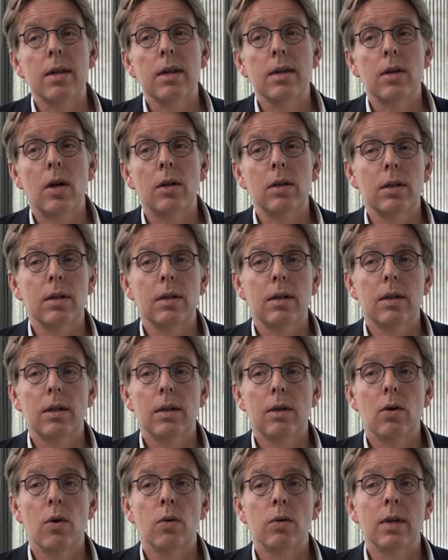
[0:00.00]
IUS is
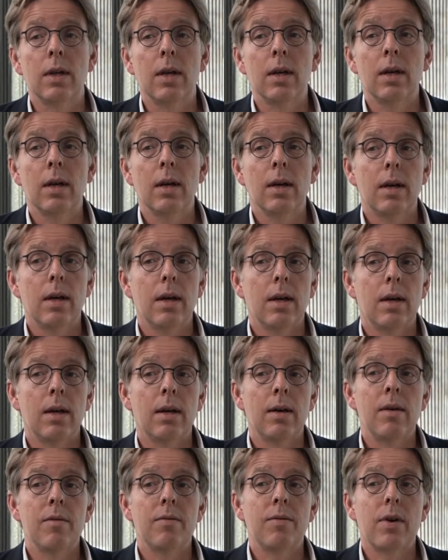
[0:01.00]
not only
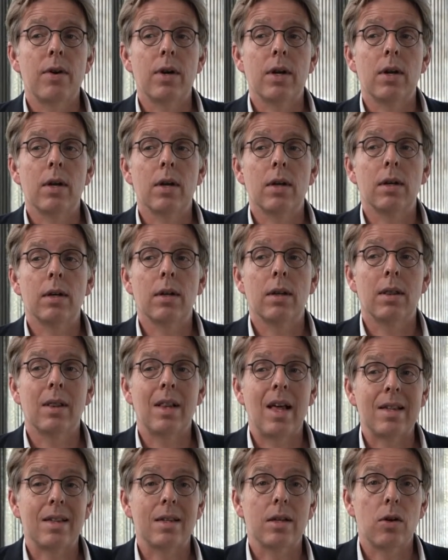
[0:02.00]
very
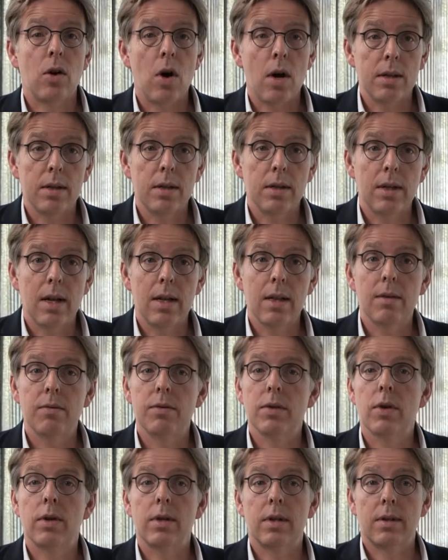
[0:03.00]
less
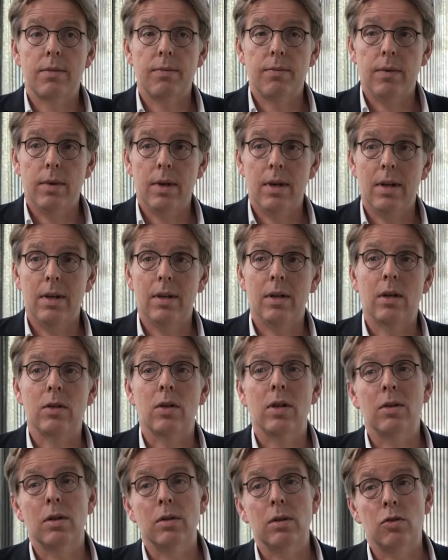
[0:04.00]
cost-intensive, so it's
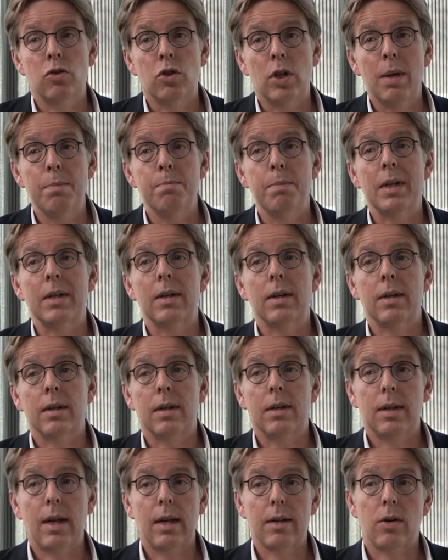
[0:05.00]
not cheap,
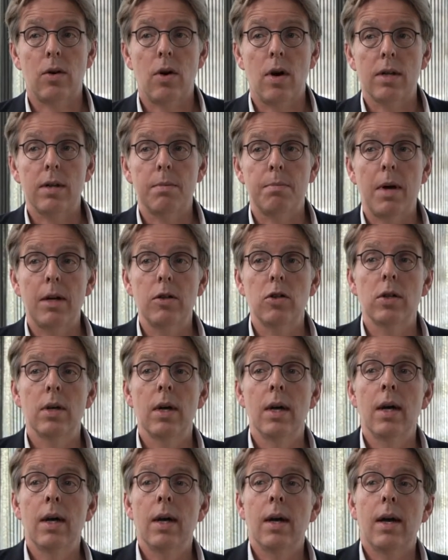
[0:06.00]
but it doesn't cost
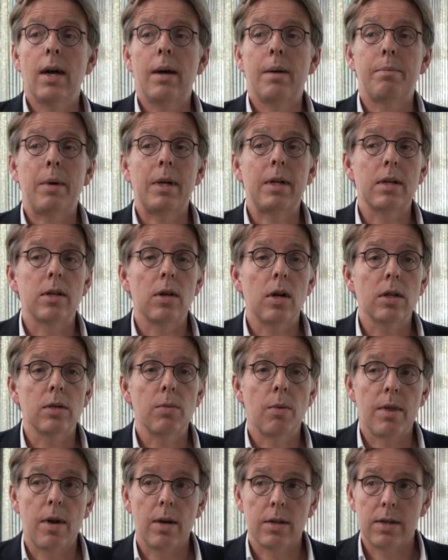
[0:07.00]
much, but
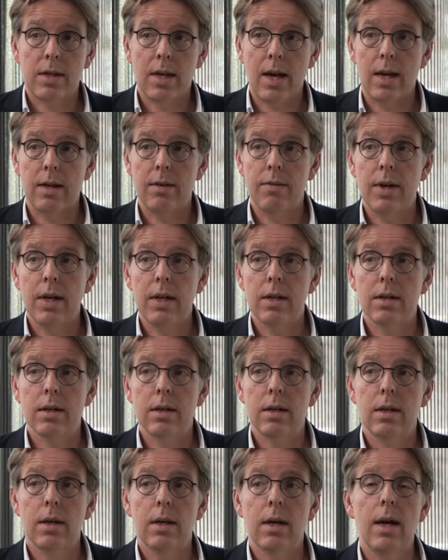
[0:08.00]
it's also without side
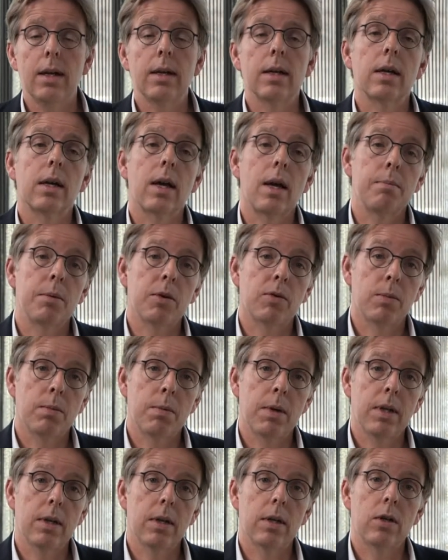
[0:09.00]
effects, and it can
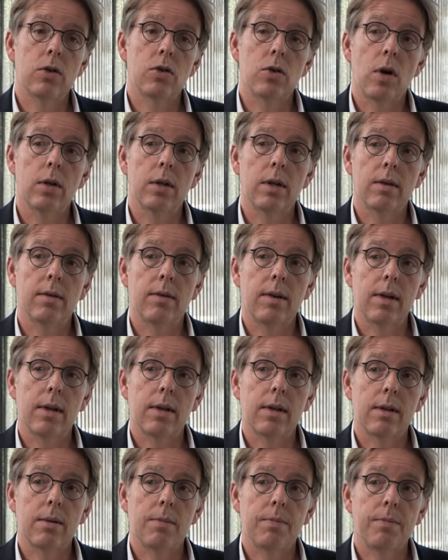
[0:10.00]
be repeated in short
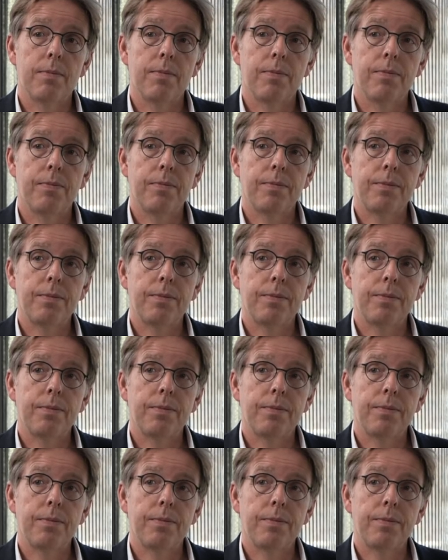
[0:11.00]
intervals.